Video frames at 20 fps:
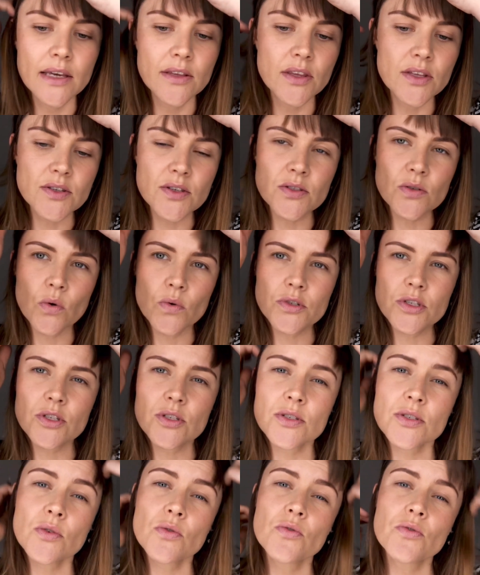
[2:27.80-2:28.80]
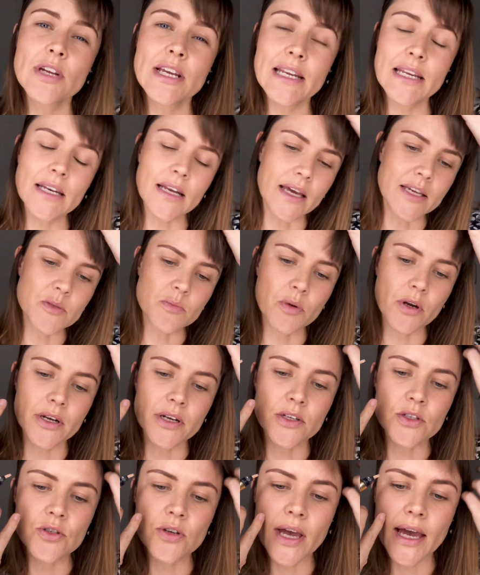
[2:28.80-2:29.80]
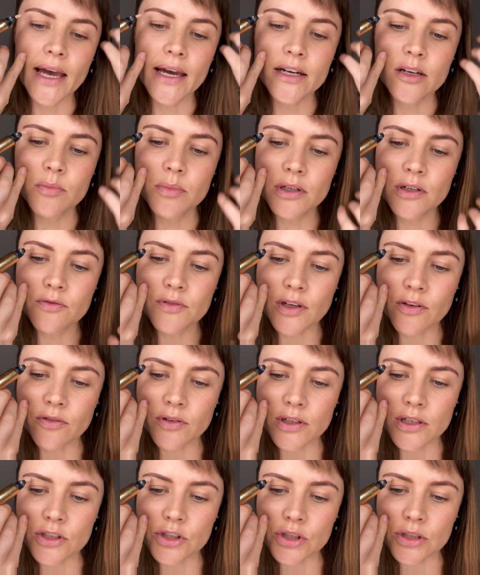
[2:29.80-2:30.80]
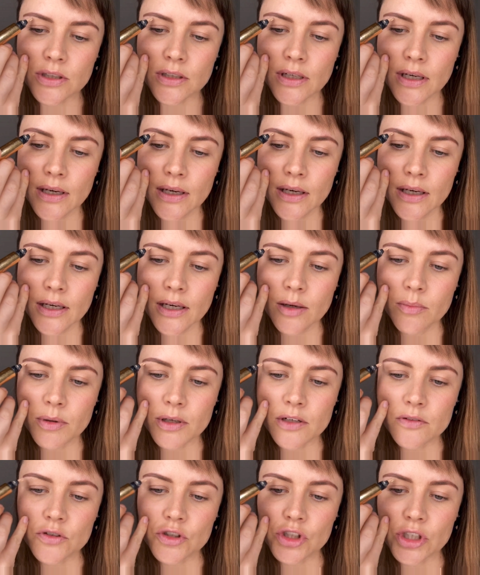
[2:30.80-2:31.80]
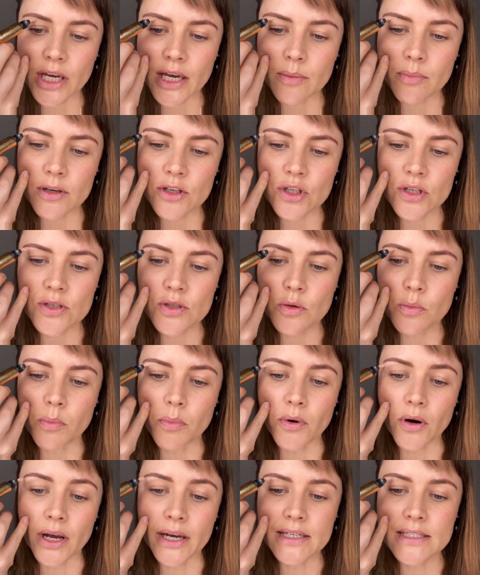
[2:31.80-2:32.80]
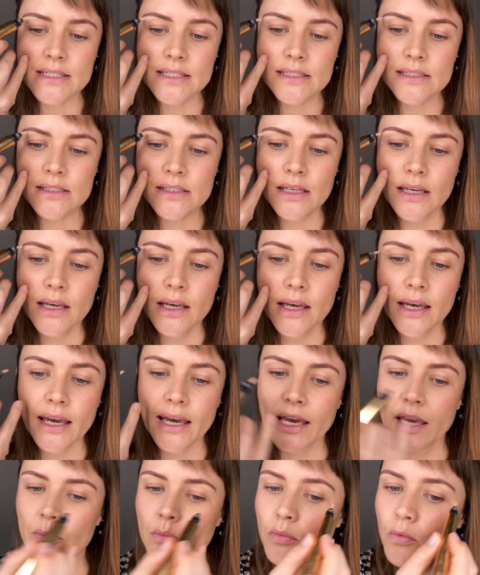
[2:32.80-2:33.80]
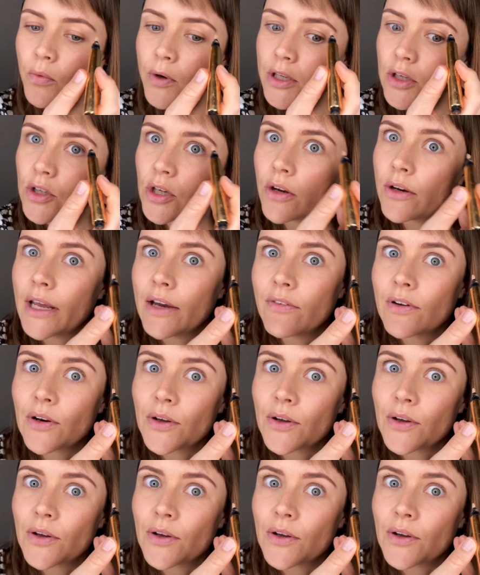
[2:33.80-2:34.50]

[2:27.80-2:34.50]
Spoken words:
This is also just a really nice product to add a bit of definition, a bit of shape, and just to brighten when you don't have a